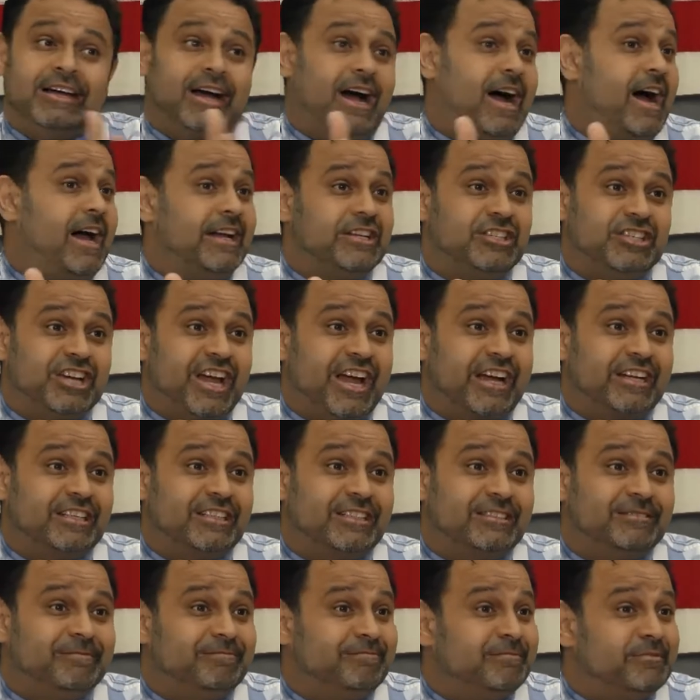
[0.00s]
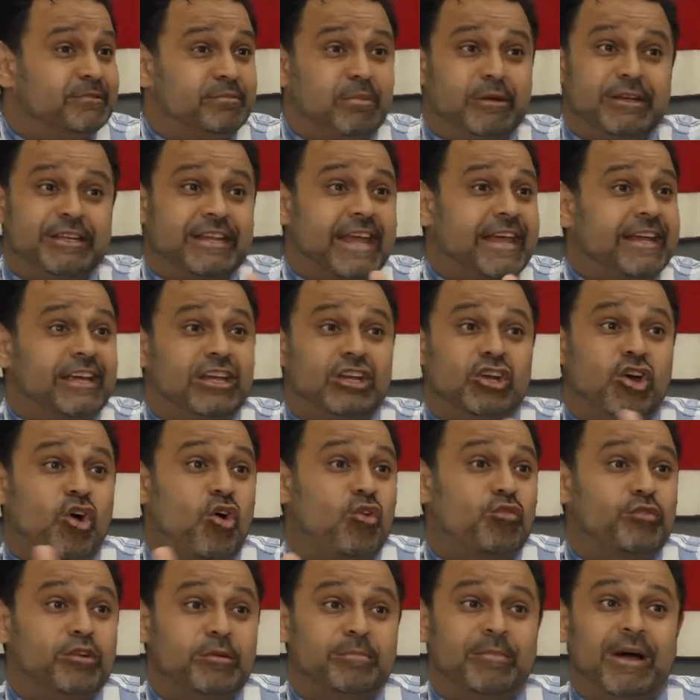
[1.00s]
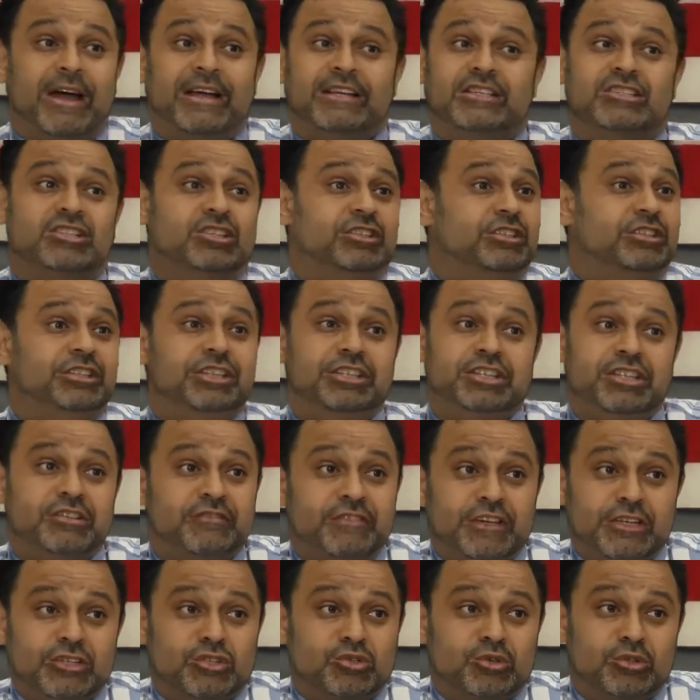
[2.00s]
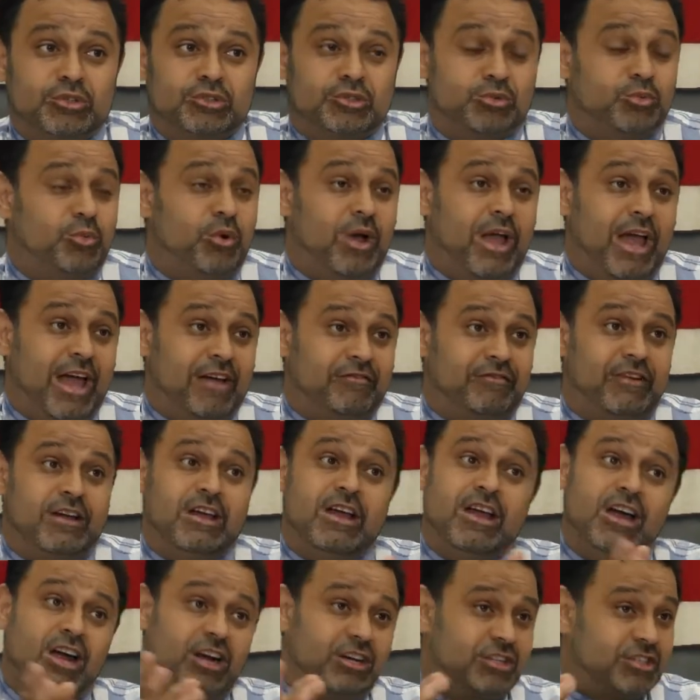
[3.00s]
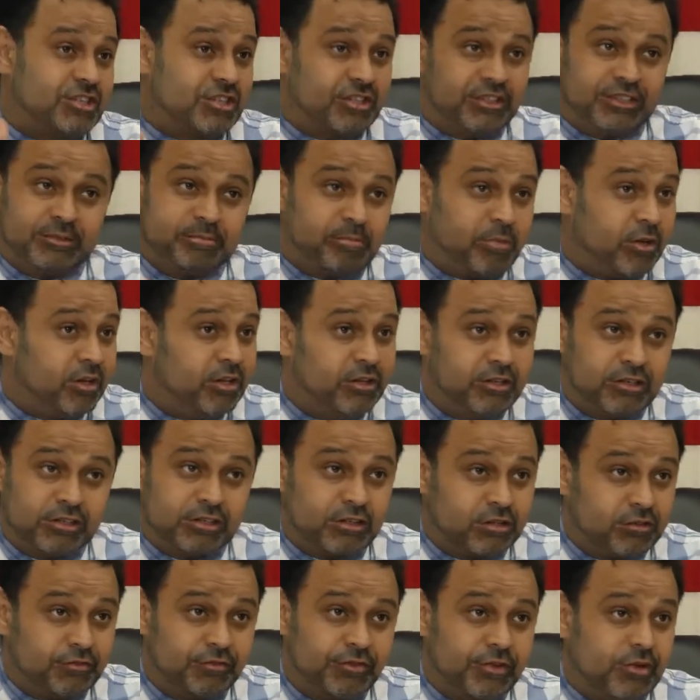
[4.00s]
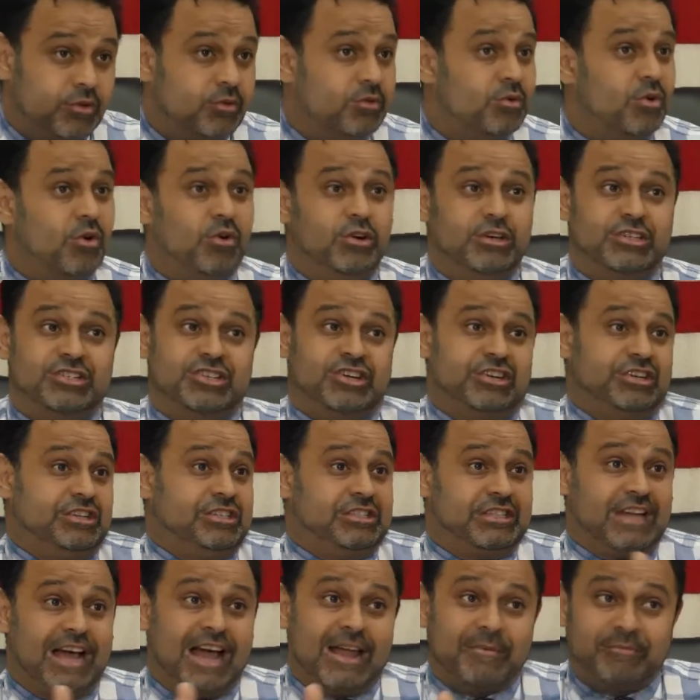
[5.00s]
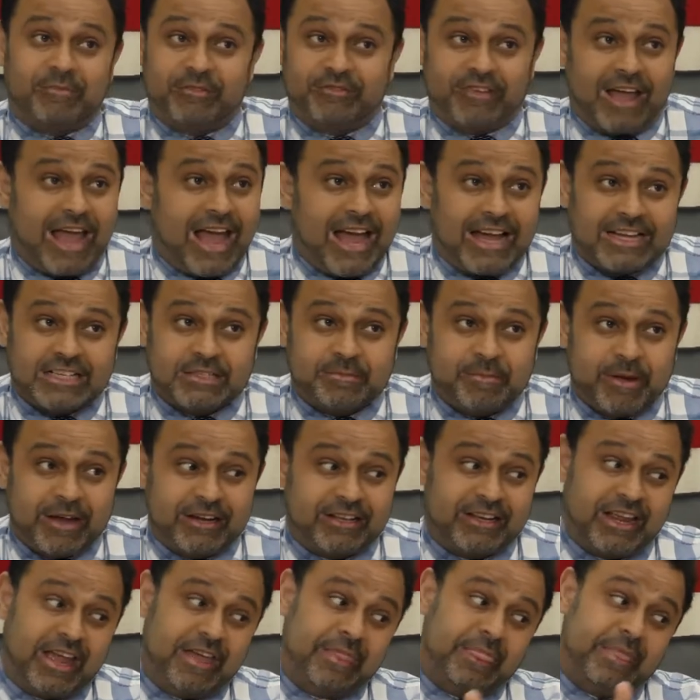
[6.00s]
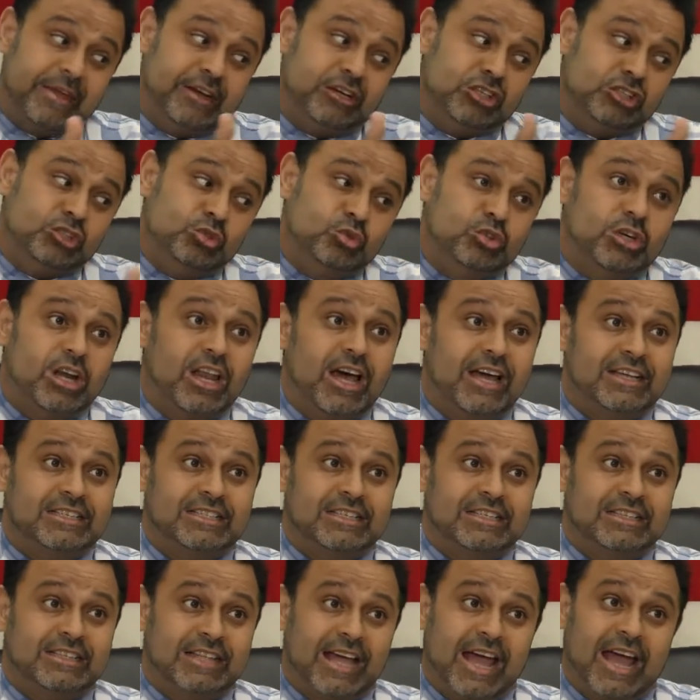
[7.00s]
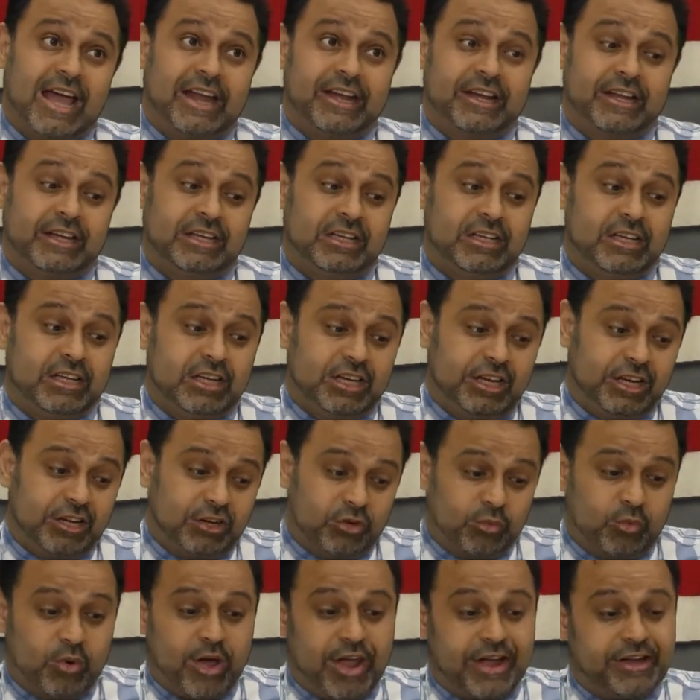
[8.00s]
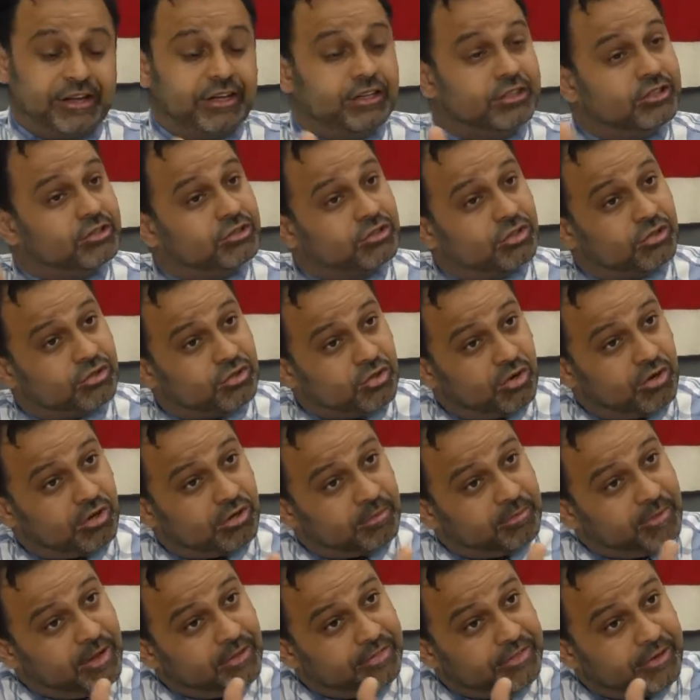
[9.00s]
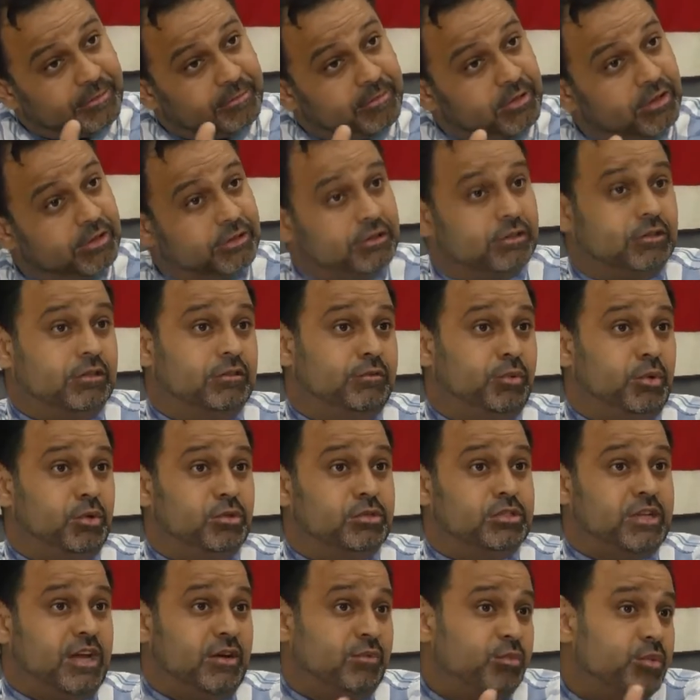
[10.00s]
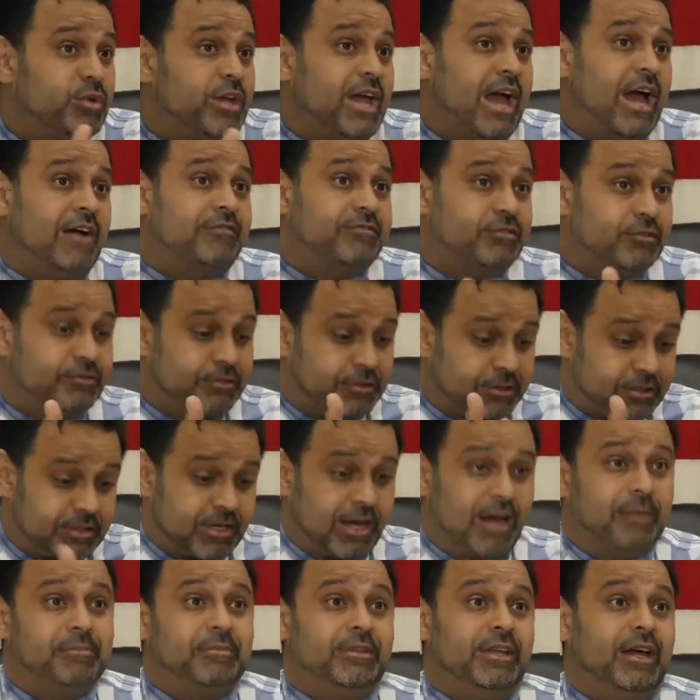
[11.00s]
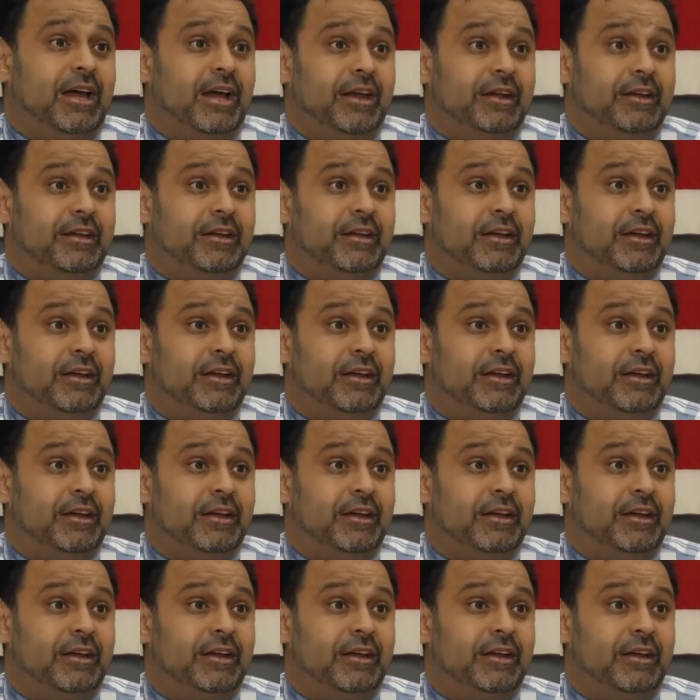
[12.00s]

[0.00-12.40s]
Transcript: hijacked, been taken over by certain individuals who have a certain political view or a certain type of aspect, and they're utilizing that in a way to talk about their political views, and we have to stop that.